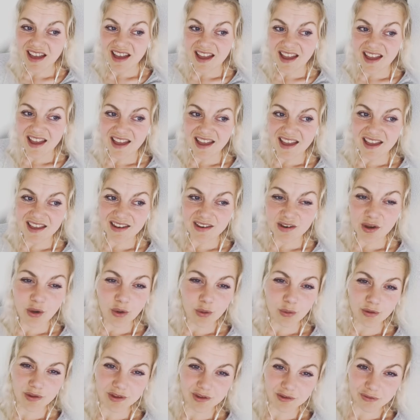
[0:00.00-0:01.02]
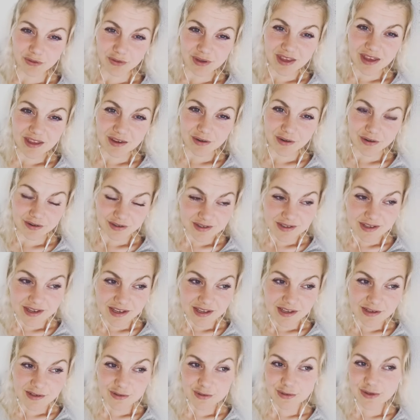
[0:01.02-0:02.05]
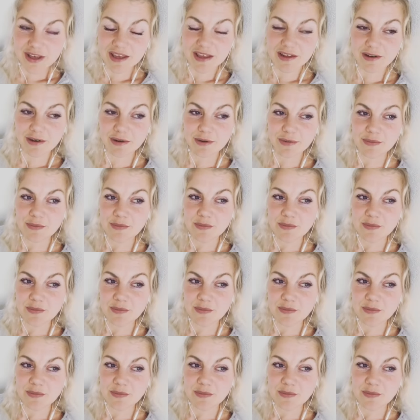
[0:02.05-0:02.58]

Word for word: and holding together, sticking together.